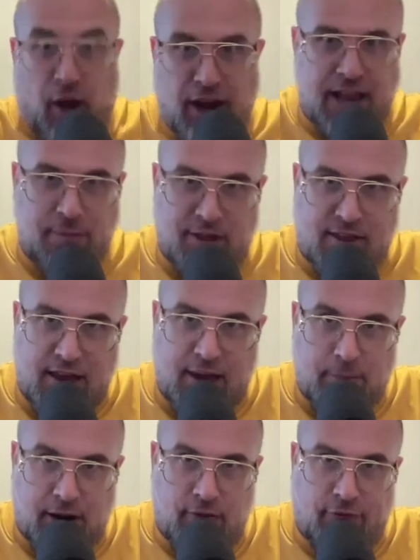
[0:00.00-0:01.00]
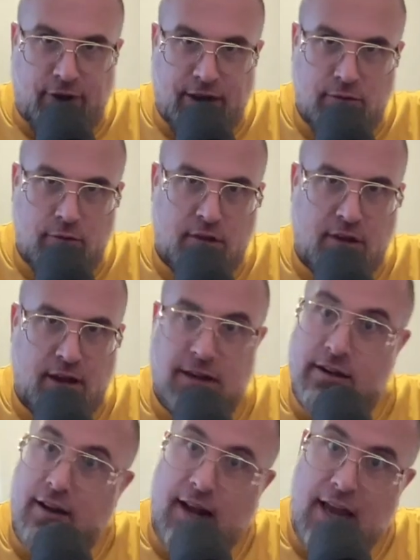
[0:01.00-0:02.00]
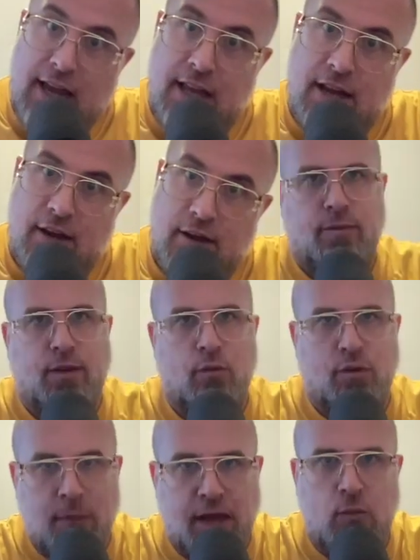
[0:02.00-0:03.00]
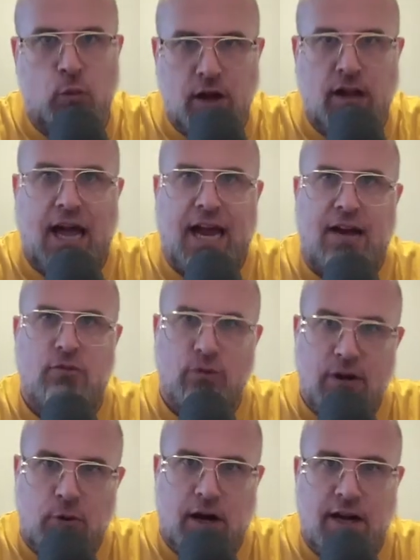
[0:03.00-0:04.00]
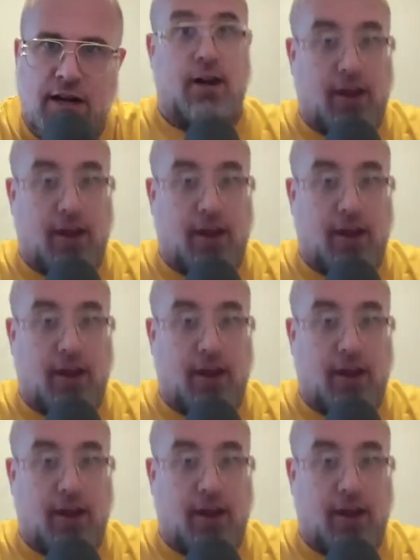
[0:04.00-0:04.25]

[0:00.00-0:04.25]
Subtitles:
My name is Sam Battlefields, and today it was me, Will, and Ridwan.